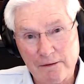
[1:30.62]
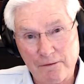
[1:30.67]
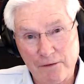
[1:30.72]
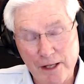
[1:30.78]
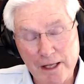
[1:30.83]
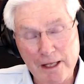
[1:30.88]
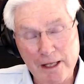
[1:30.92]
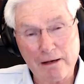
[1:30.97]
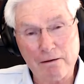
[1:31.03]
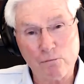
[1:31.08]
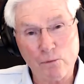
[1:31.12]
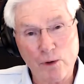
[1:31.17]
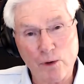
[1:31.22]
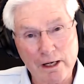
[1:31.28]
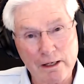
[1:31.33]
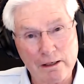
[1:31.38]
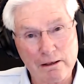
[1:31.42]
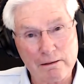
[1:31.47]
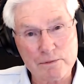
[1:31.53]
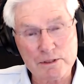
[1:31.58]
then, when
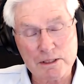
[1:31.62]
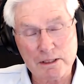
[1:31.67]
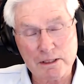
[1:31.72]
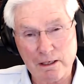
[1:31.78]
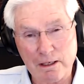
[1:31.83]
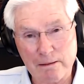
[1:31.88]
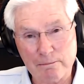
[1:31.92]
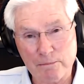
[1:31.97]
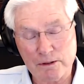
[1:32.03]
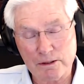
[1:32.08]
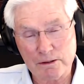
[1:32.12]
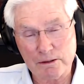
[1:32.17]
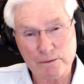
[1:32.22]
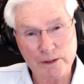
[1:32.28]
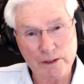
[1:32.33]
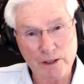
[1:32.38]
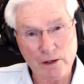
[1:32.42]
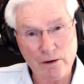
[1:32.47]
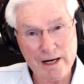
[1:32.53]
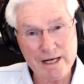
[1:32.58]
it comes time,
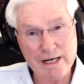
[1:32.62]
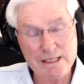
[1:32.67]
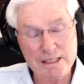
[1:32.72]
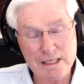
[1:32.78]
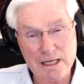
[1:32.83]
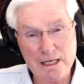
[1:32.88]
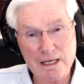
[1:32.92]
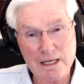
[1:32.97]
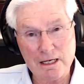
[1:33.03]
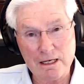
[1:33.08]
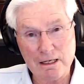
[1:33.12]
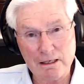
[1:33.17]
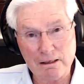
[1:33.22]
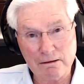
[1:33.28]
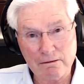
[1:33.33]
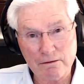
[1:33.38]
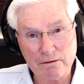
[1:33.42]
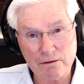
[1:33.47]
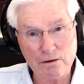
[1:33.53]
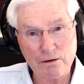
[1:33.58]
when they're
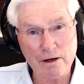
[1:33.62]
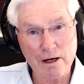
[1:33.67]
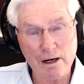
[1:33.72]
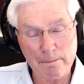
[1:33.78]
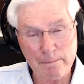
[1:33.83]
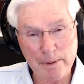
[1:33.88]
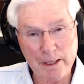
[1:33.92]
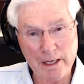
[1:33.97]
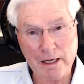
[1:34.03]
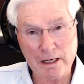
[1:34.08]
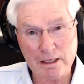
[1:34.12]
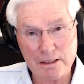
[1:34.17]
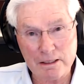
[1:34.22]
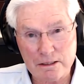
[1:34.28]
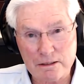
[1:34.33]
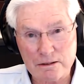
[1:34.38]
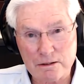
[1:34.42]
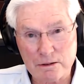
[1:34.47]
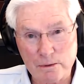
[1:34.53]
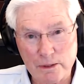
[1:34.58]
18, you're in a panic
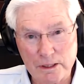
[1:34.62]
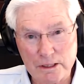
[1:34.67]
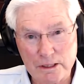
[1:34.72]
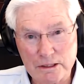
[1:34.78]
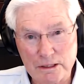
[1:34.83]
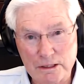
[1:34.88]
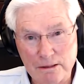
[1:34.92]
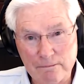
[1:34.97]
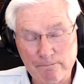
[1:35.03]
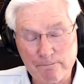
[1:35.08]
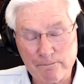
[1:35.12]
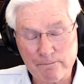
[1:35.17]
situation.